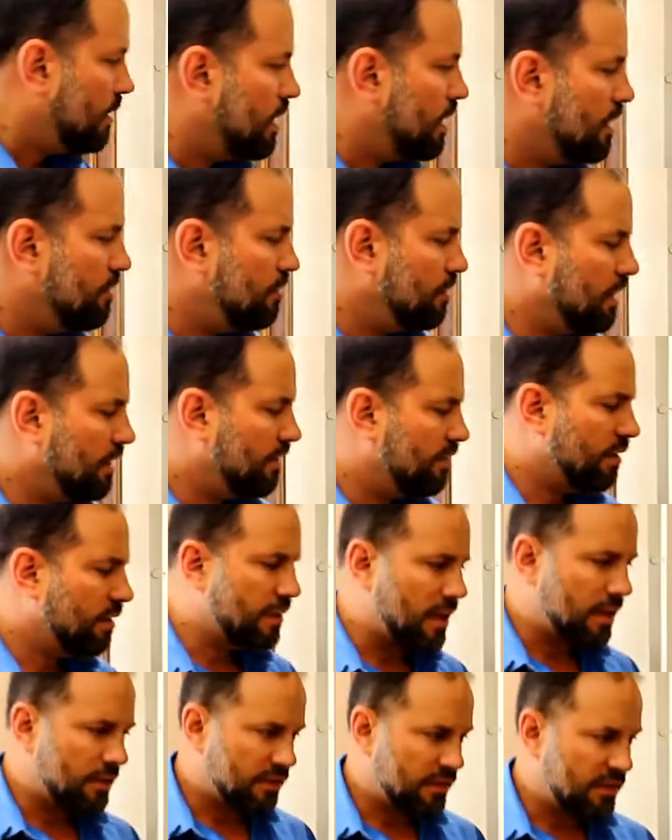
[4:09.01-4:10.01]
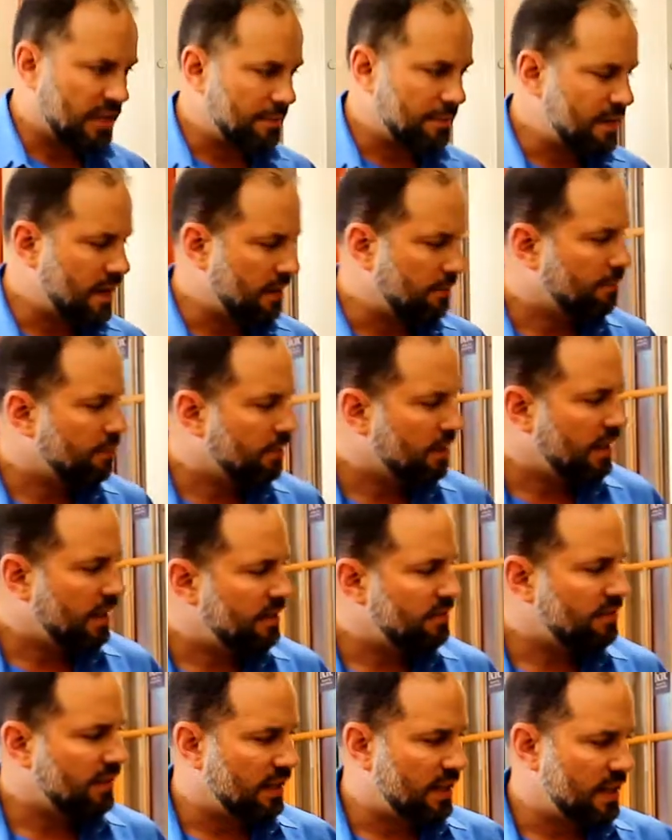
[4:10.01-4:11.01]
As you can see, when I slam that in
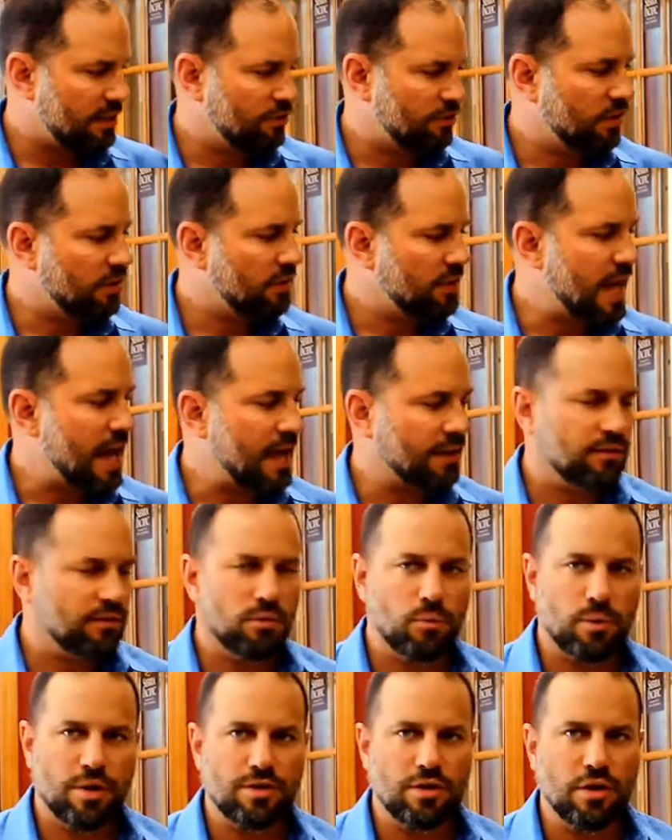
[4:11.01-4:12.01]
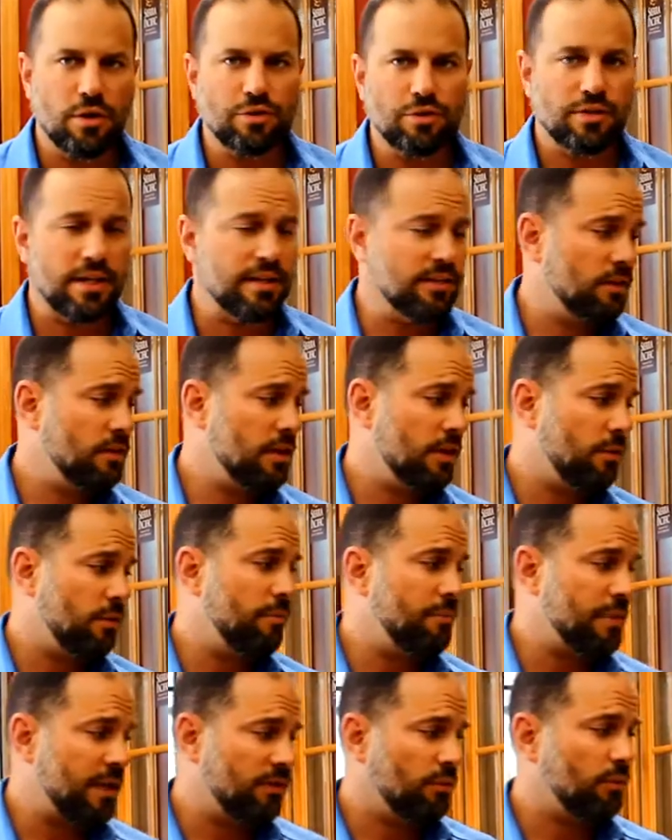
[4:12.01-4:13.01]
place, it actually locked the window. So
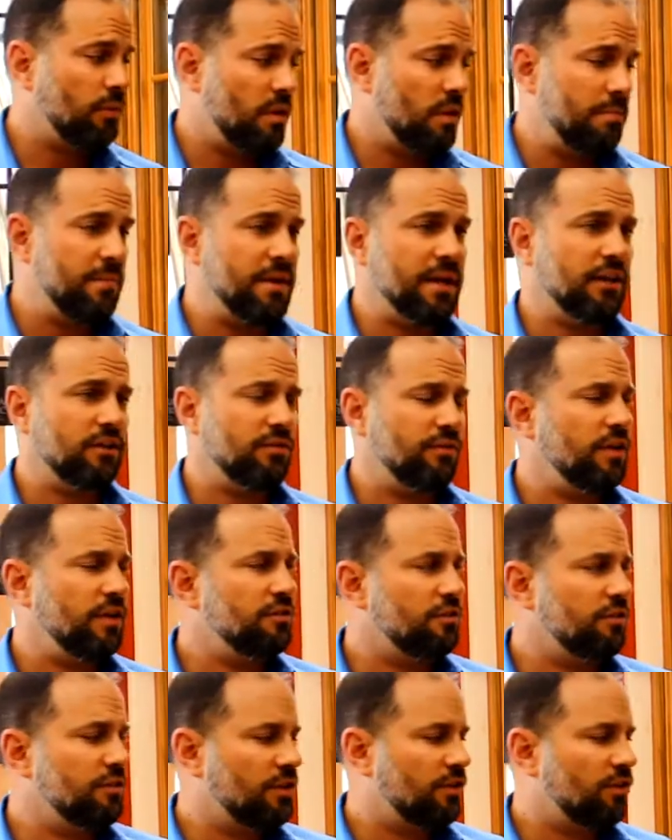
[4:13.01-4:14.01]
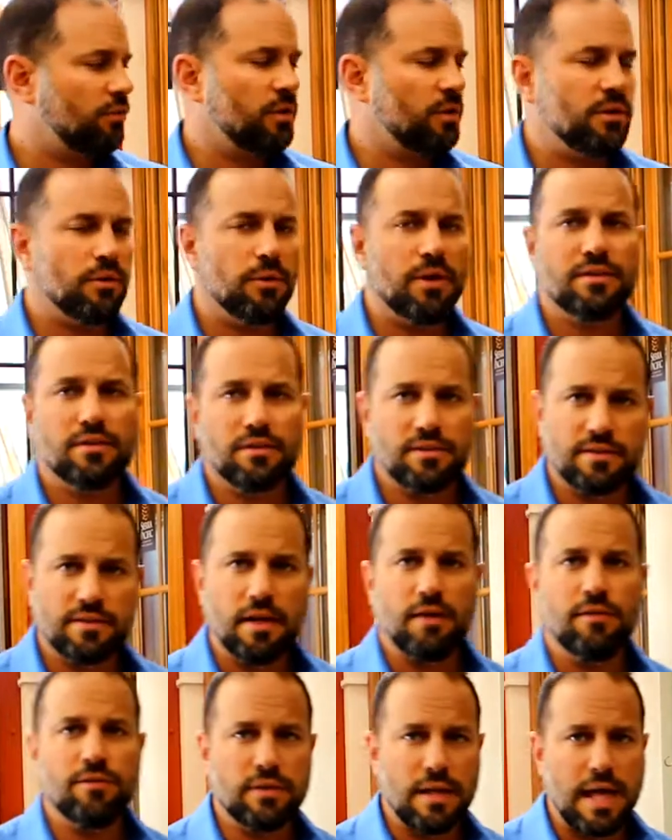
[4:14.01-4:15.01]
that's one of the biggest features of this window is a
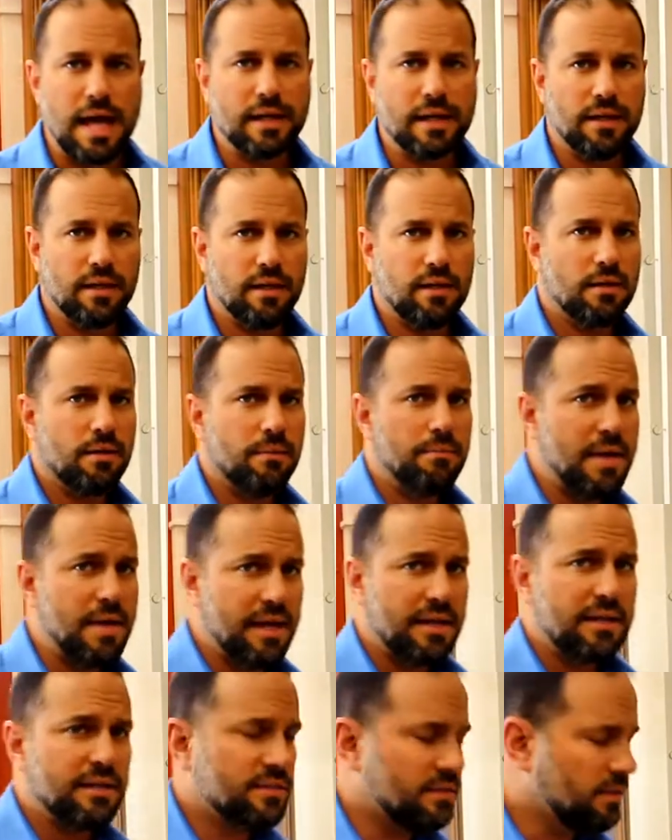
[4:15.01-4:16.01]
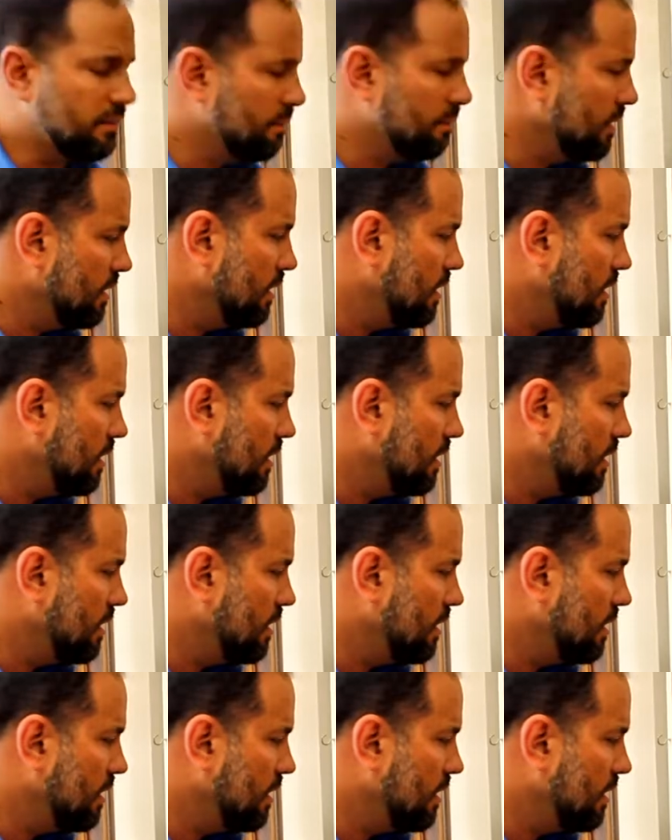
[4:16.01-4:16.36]
self-locking mechanism.